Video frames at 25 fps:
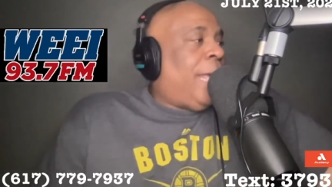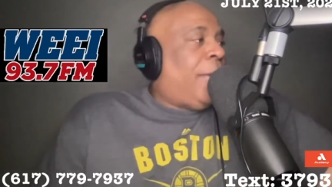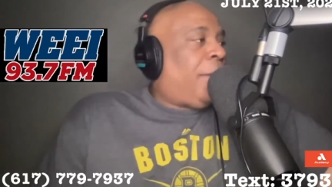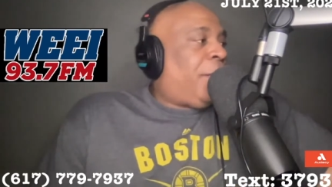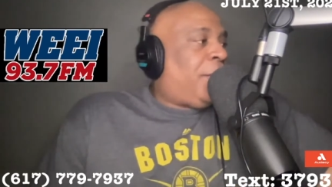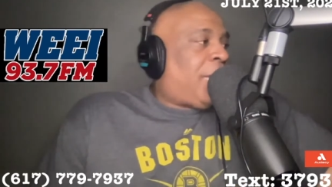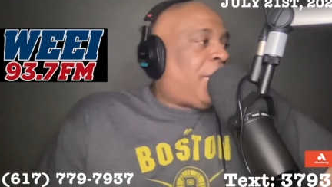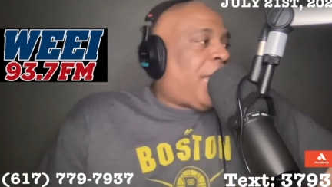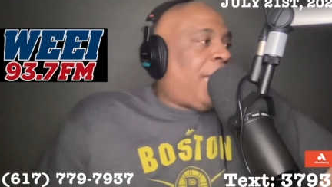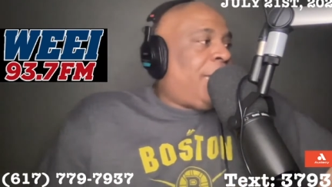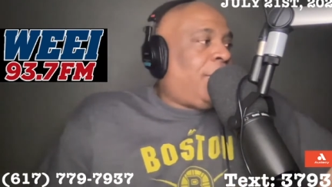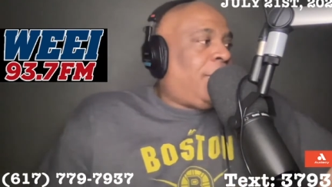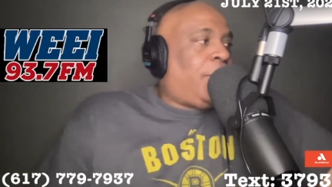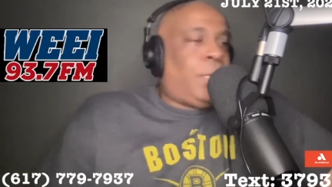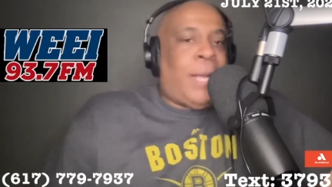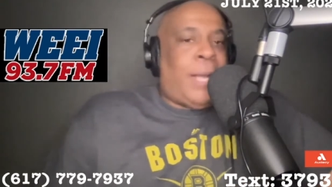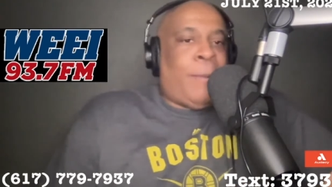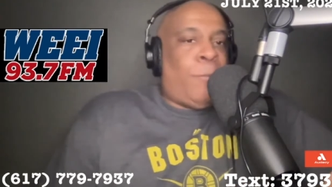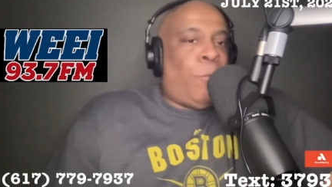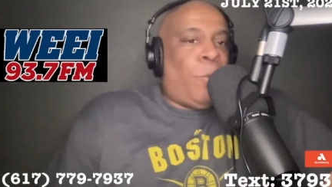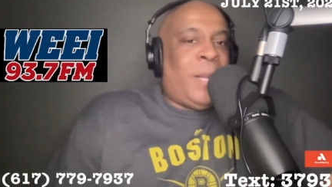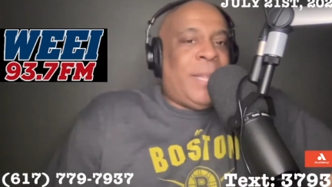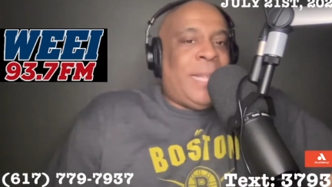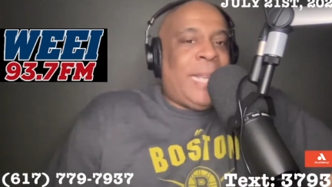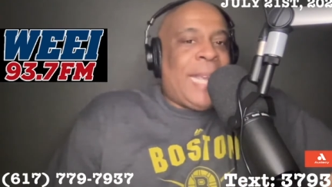Now, the Titans,
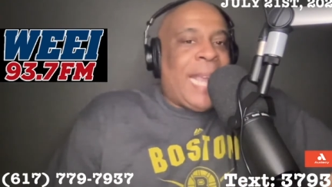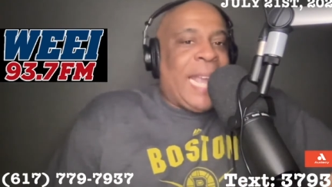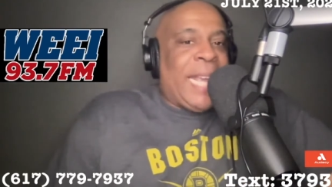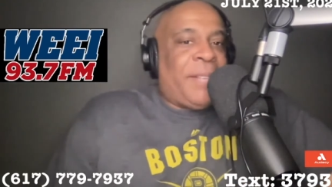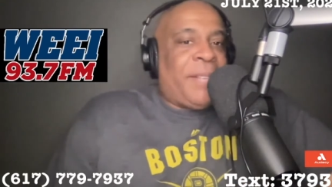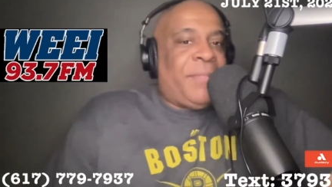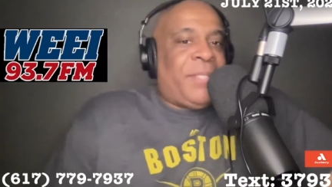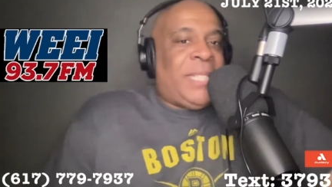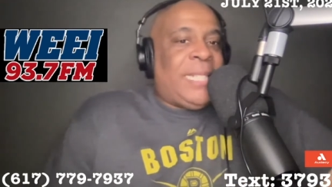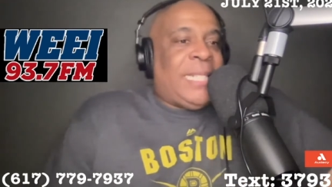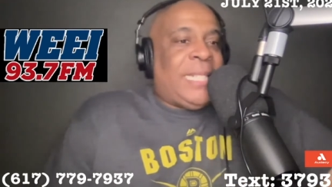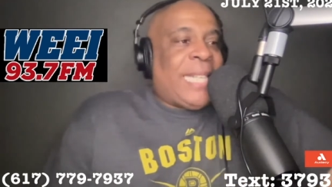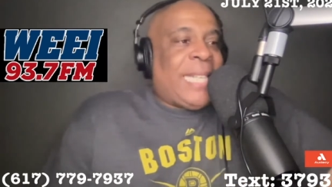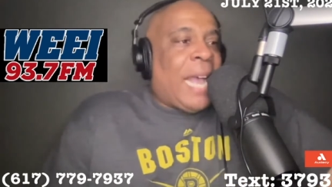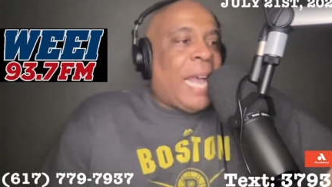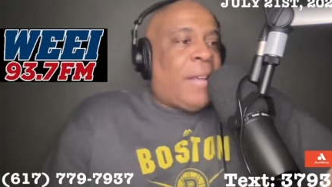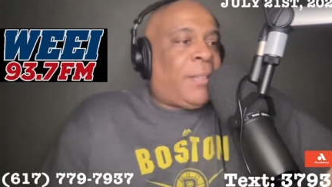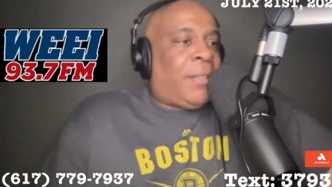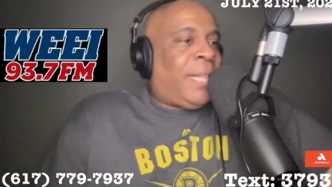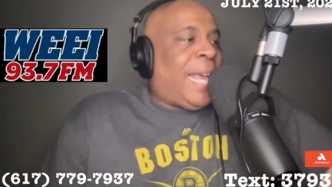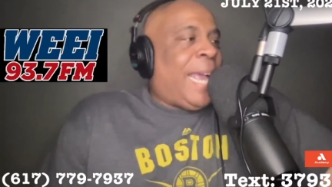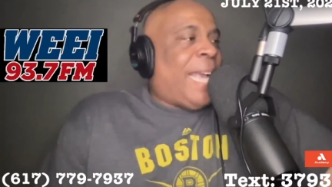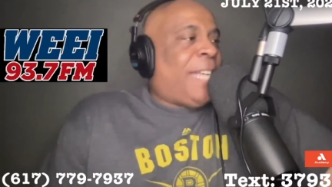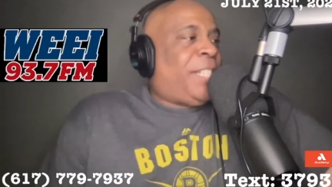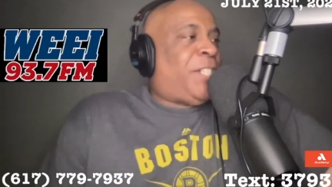they won the AFC
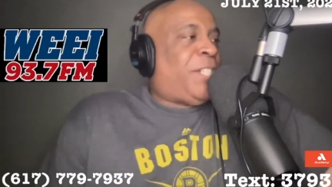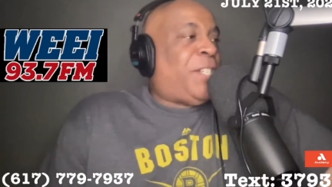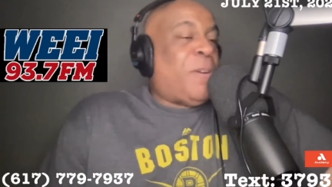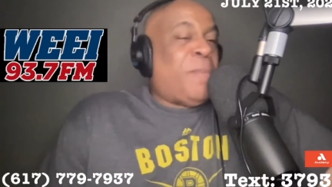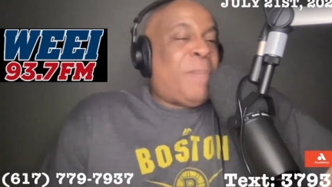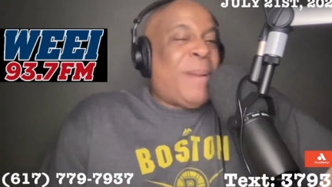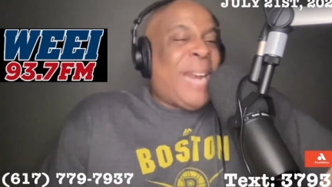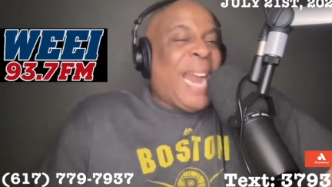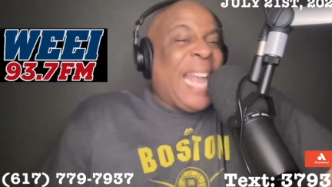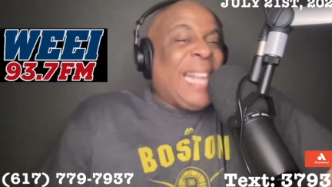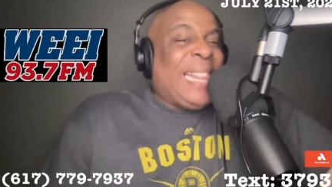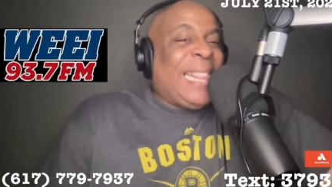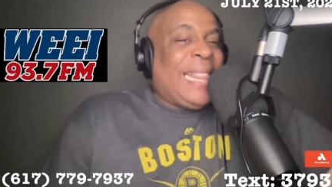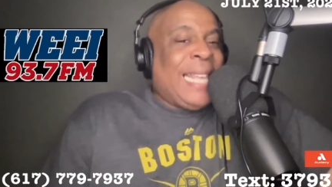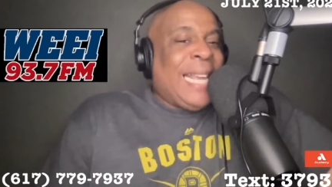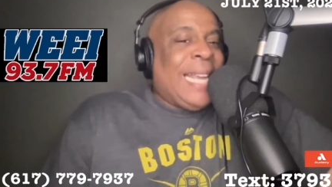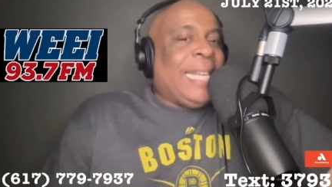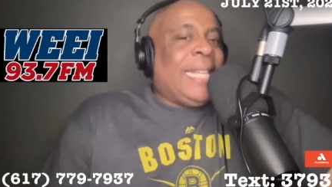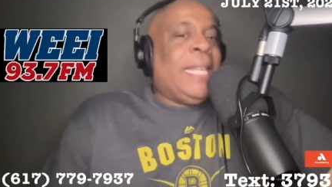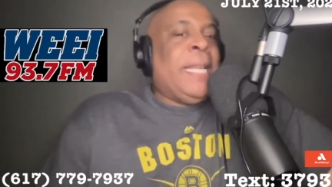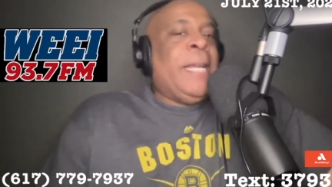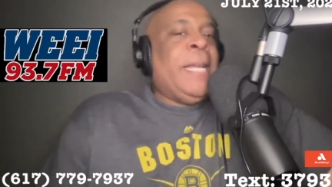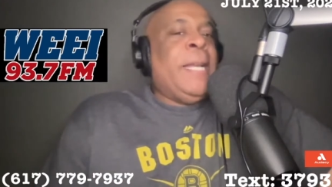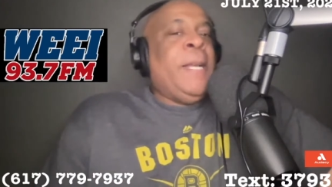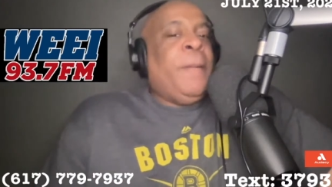South last year, but I
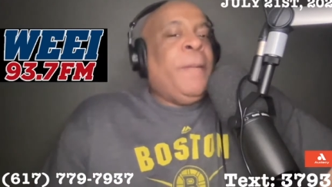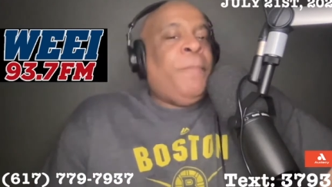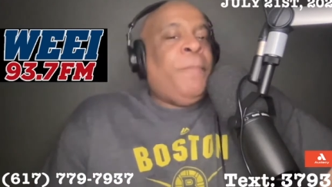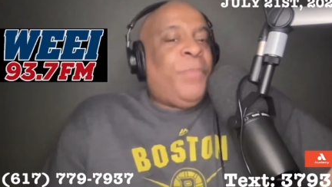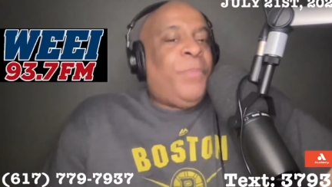think